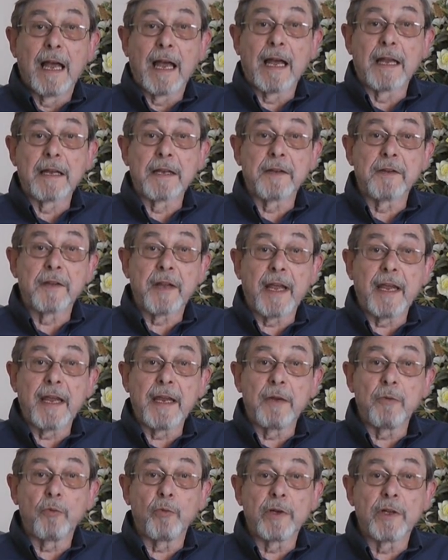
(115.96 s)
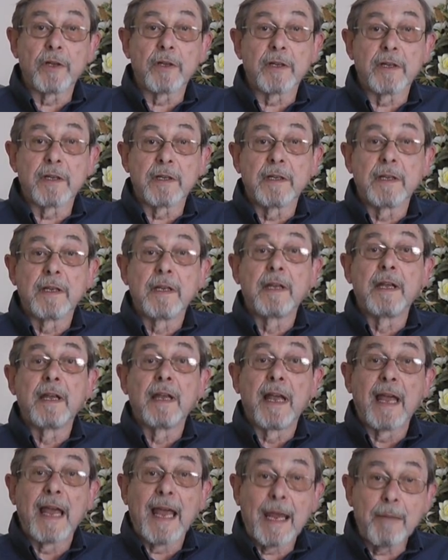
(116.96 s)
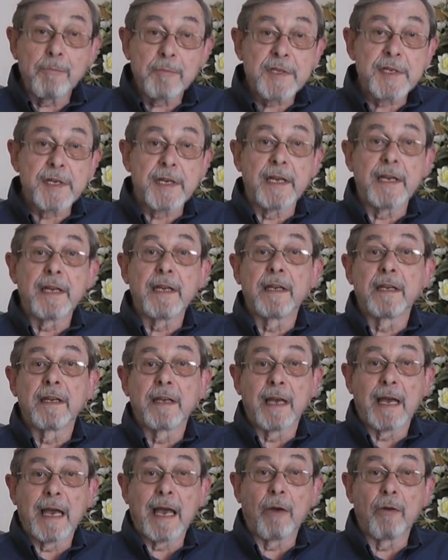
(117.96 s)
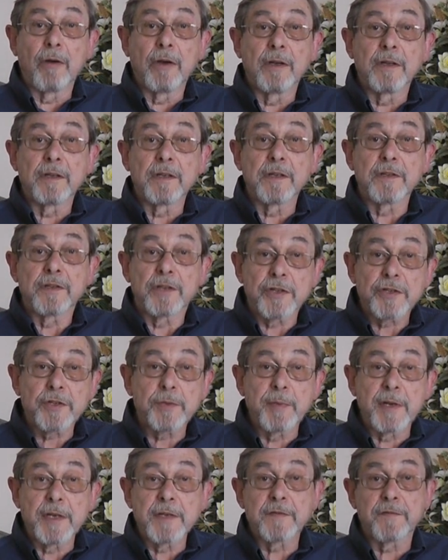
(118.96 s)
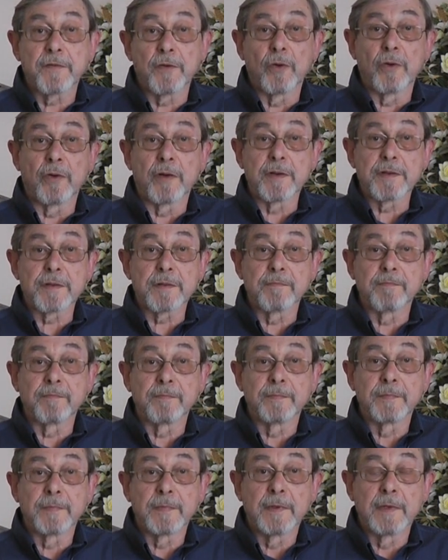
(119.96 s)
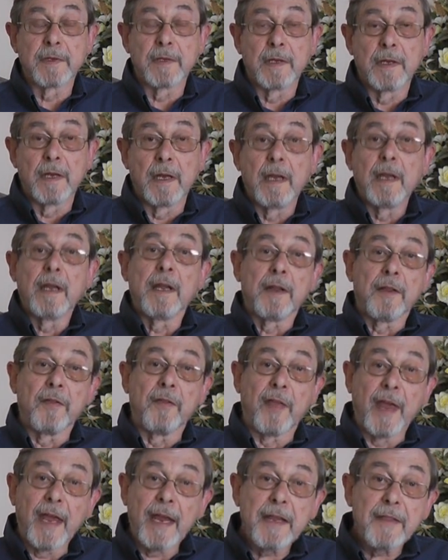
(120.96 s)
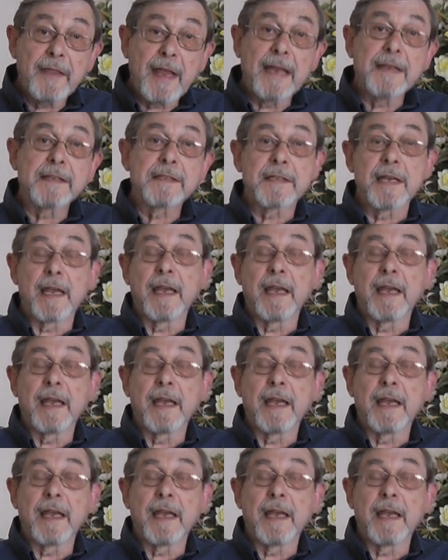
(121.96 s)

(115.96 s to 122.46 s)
and they will empty our dustbins for us. They then